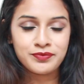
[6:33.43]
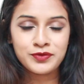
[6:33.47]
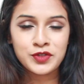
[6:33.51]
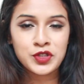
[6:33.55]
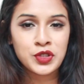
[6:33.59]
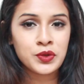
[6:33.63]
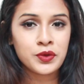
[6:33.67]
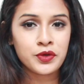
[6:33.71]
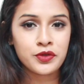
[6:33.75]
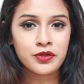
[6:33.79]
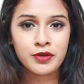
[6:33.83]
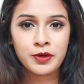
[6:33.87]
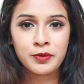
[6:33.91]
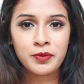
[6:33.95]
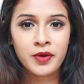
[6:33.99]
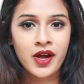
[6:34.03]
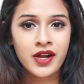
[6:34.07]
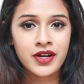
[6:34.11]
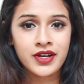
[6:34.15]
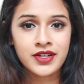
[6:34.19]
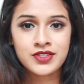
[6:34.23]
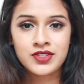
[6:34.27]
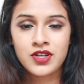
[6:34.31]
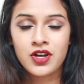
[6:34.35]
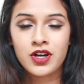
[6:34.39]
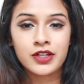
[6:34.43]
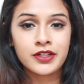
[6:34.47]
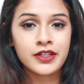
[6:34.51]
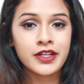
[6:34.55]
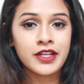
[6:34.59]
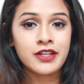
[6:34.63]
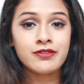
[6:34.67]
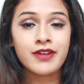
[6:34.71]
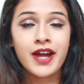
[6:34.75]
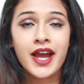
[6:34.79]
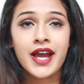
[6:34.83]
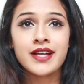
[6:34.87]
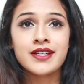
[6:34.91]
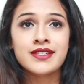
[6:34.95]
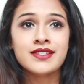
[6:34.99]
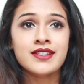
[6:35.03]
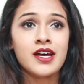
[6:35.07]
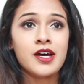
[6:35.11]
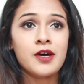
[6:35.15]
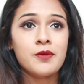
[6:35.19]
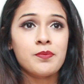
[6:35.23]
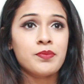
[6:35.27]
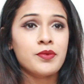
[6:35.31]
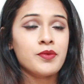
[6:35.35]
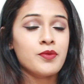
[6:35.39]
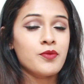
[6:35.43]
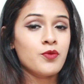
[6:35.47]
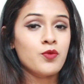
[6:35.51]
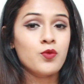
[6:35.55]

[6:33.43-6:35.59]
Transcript: two or three products already racks up